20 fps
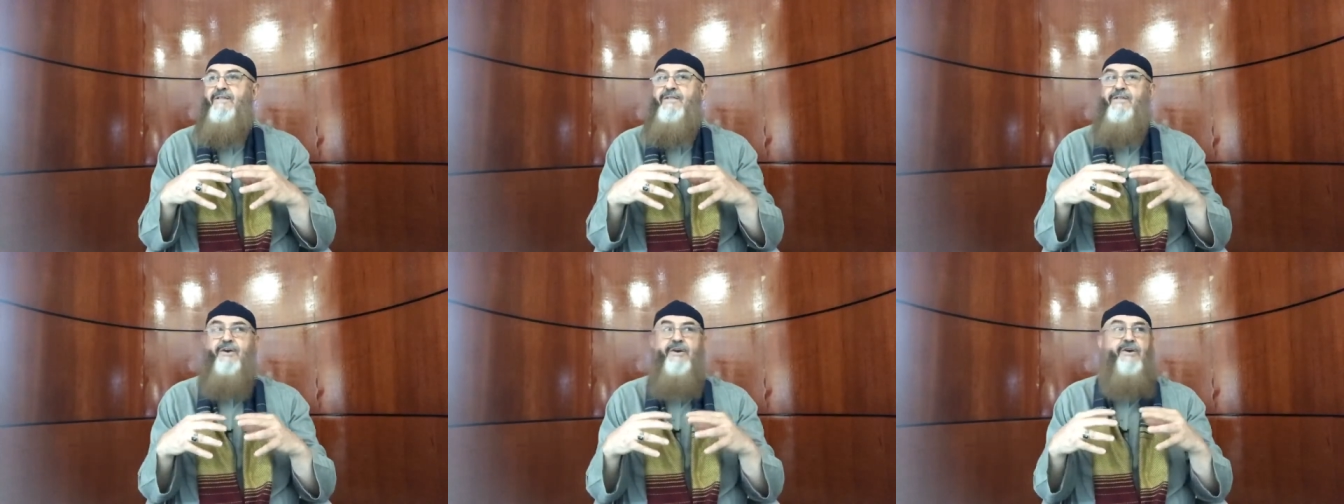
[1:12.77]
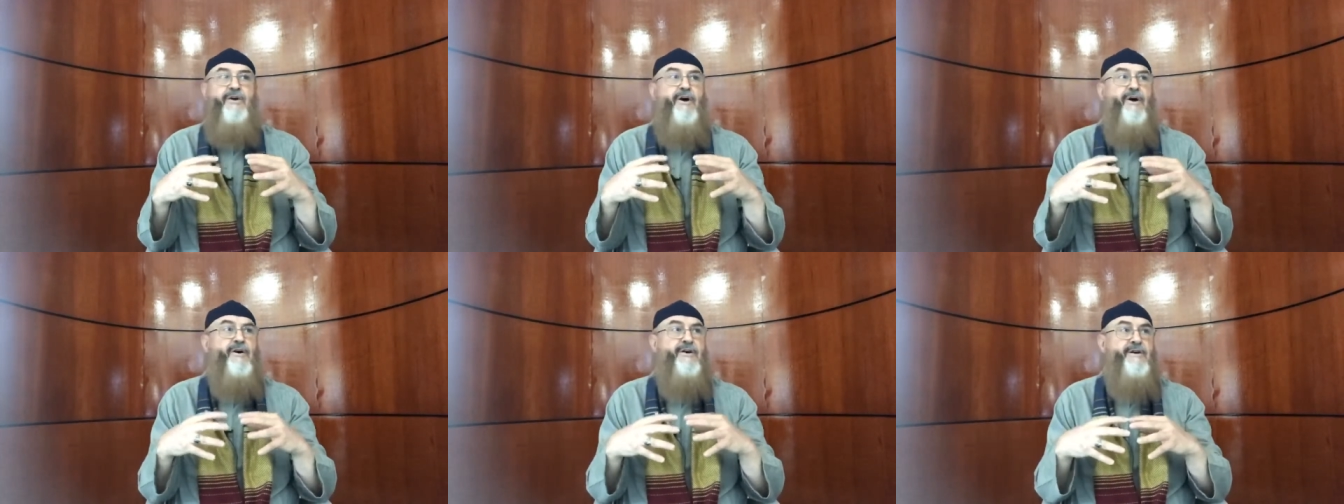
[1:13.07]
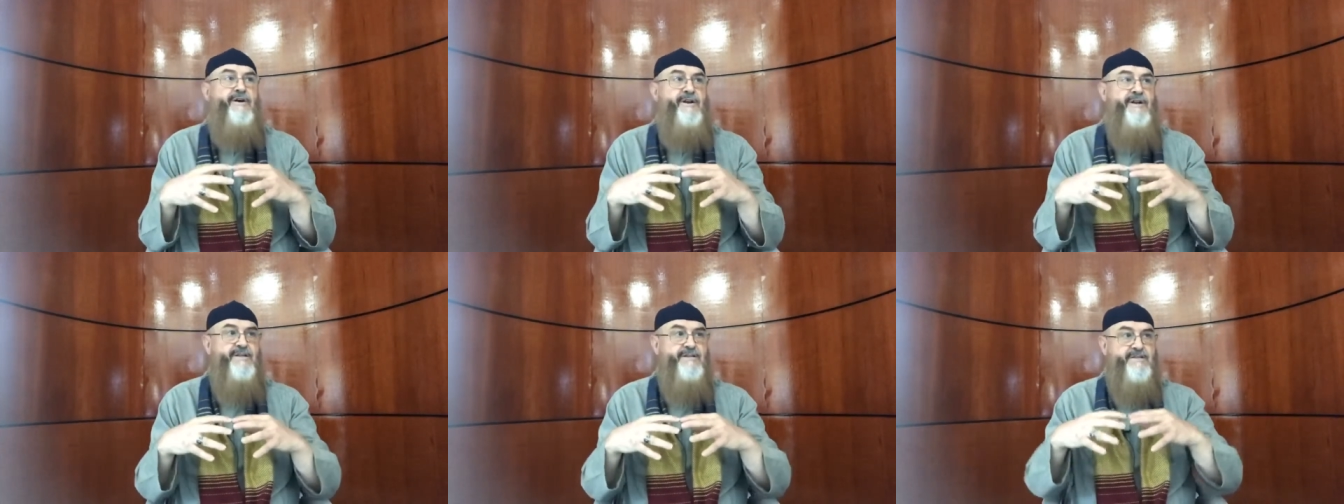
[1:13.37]
the
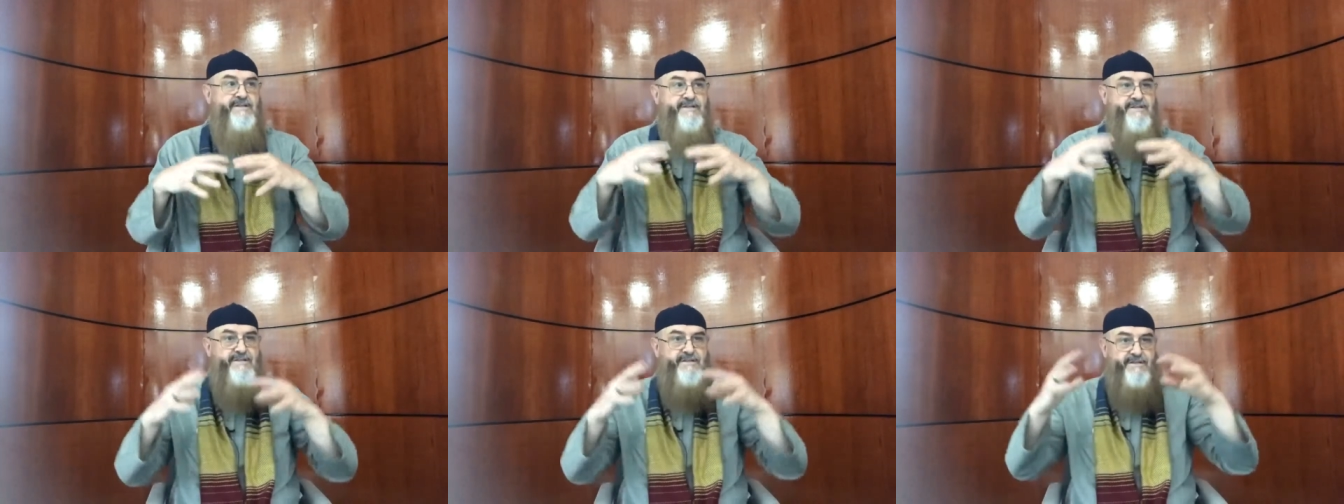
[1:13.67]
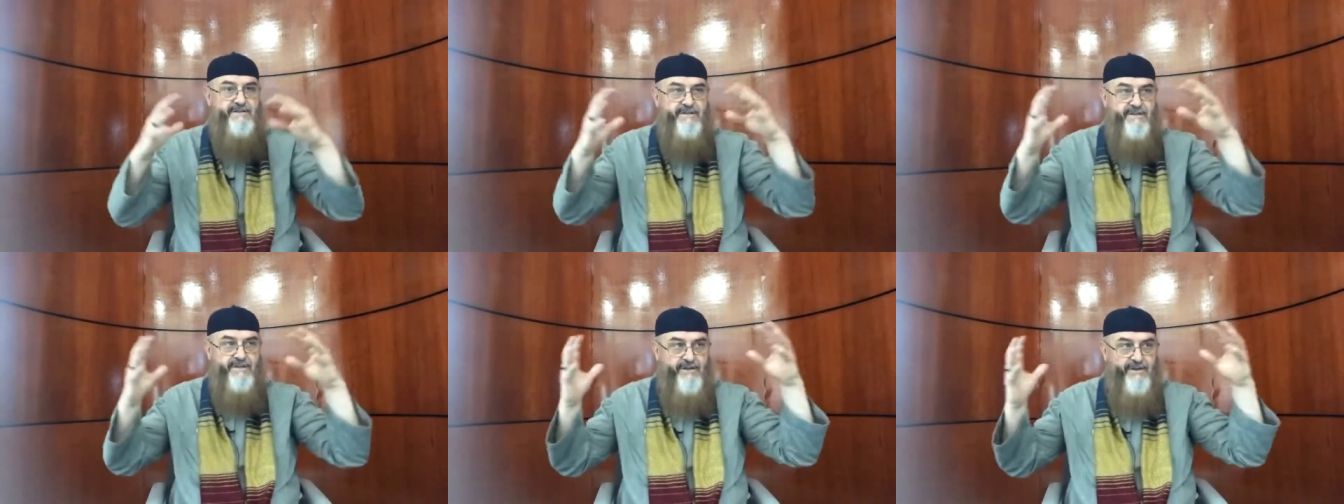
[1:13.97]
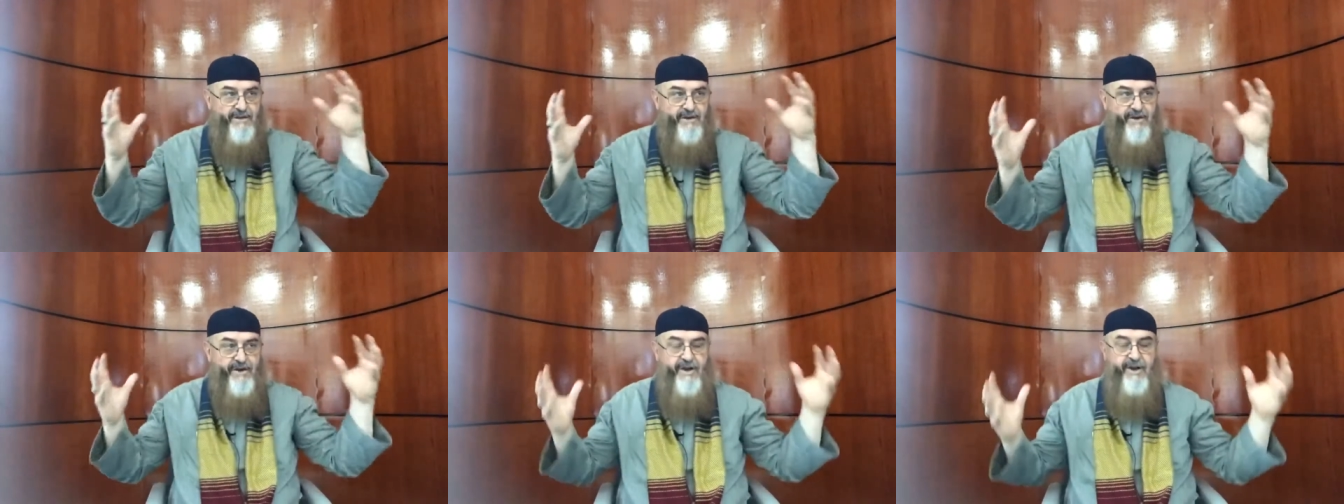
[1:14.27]
darkness
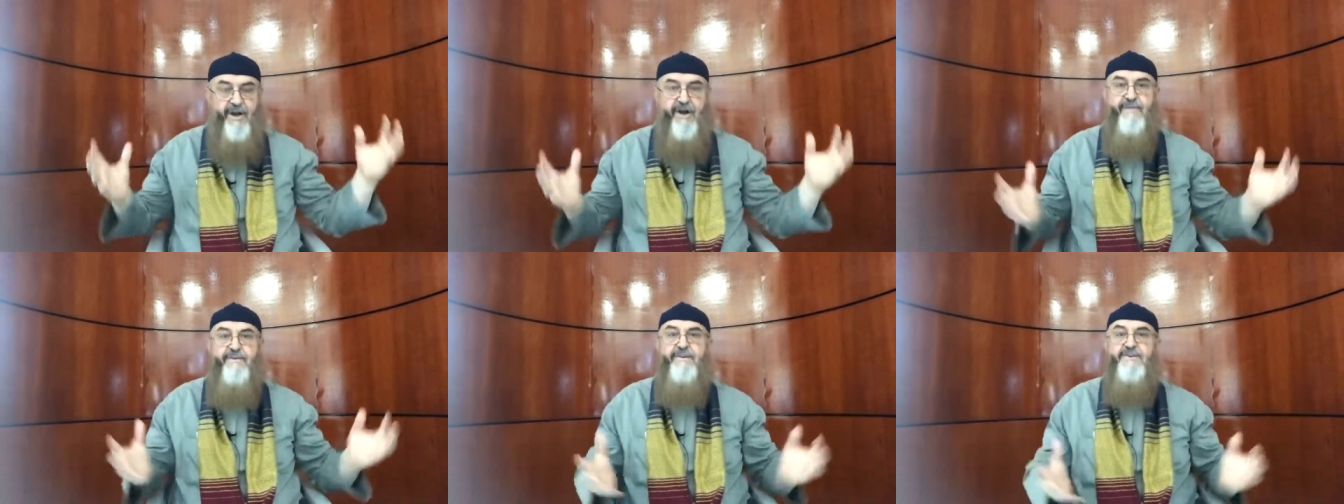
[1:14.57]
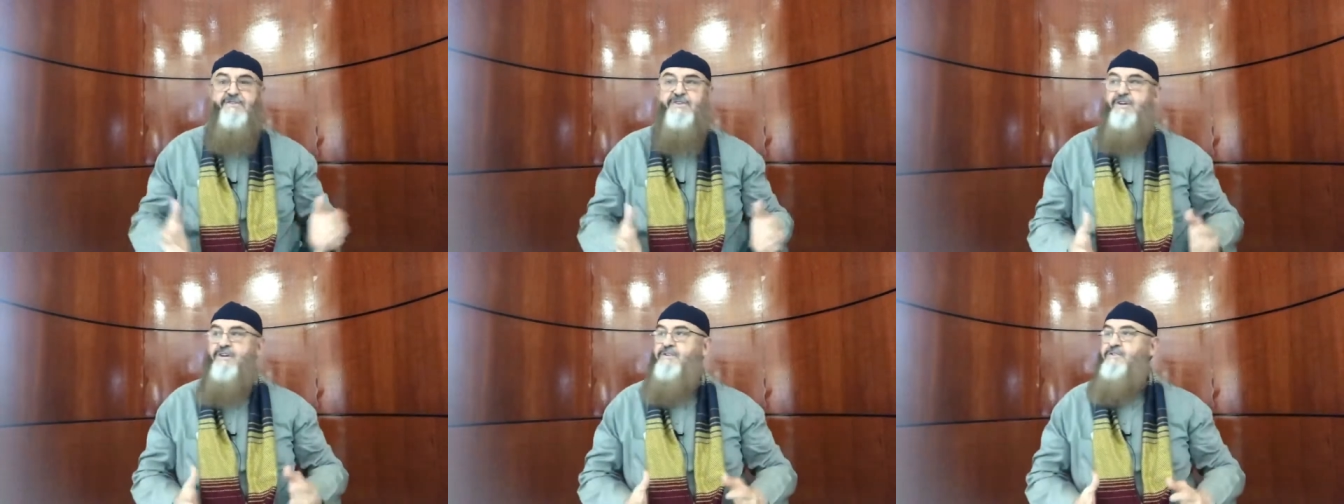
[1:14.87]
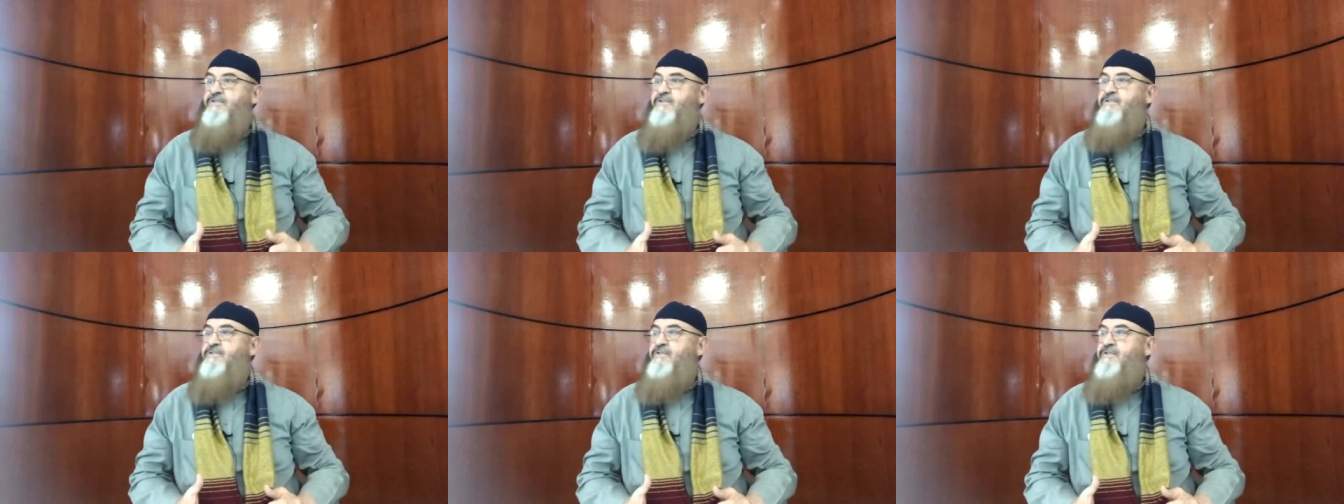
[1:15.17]
covers
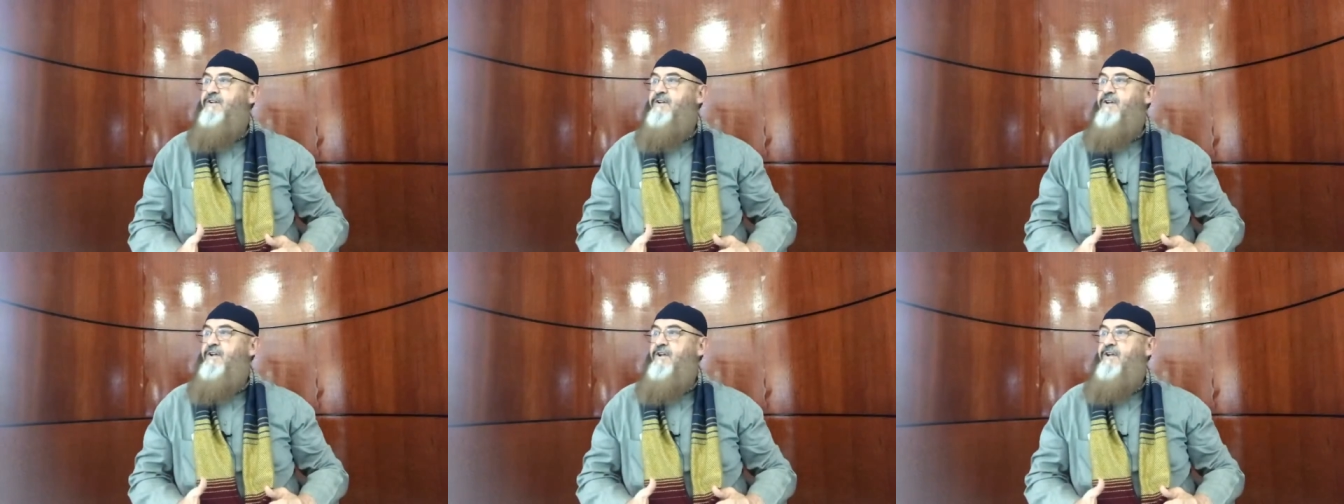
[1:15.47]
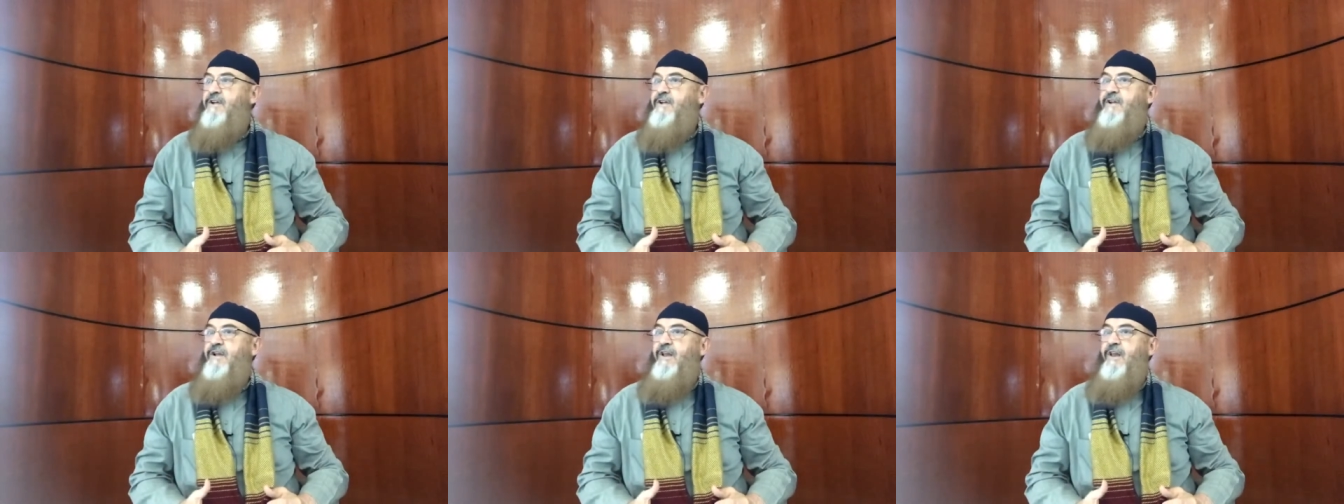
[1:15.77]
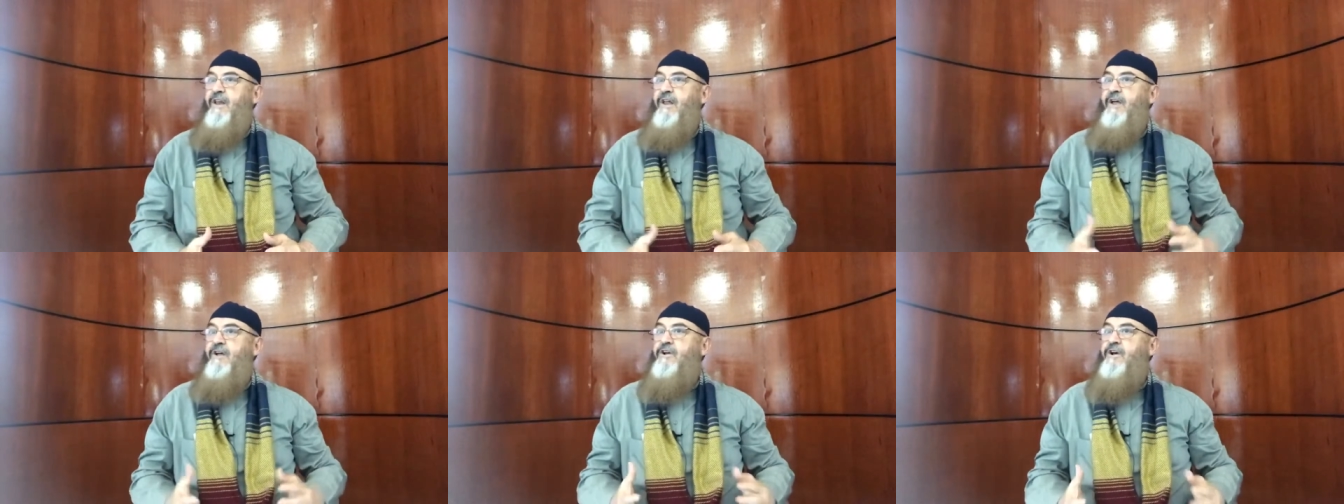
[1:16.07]
us
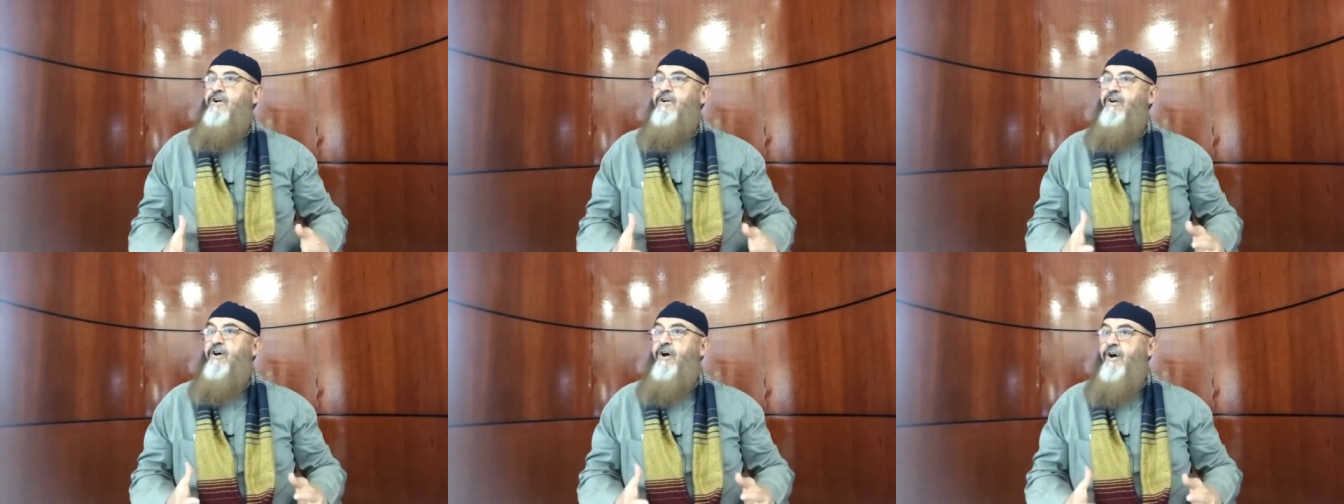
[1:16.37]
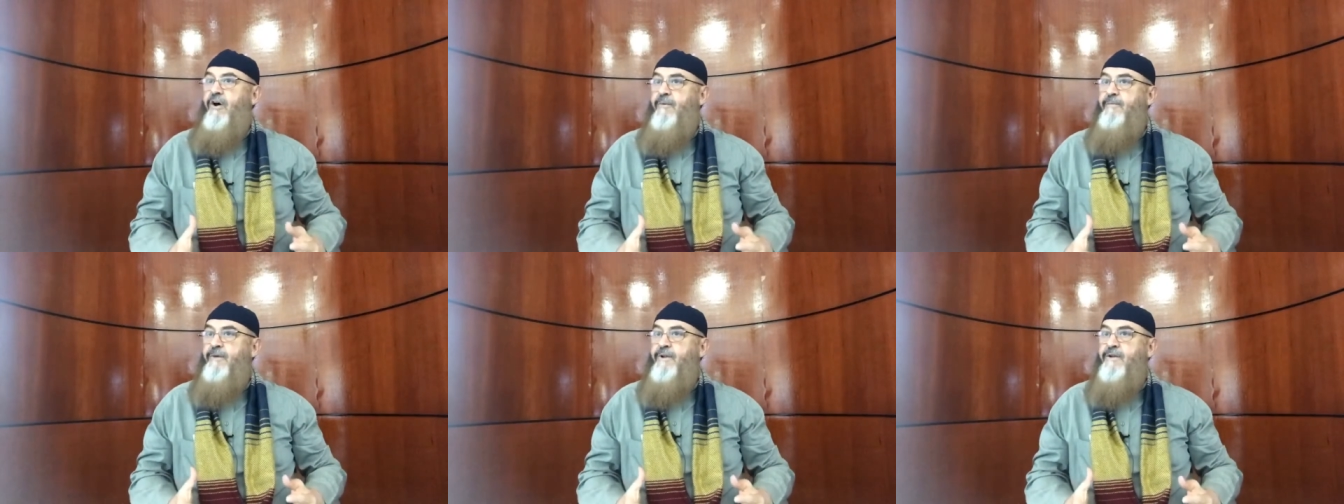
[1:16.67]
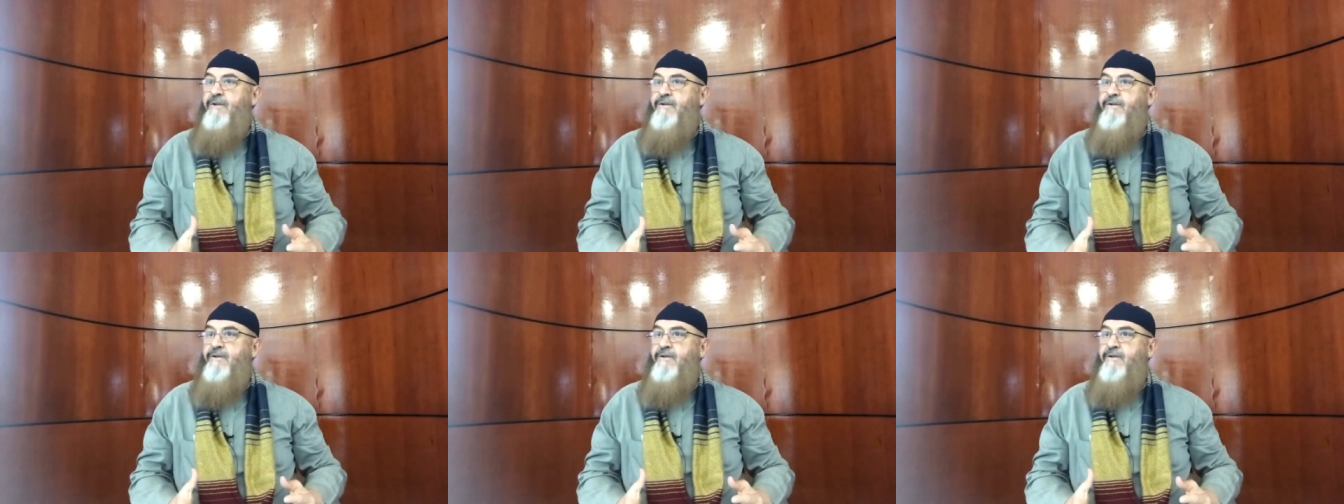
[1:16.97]
like a garment,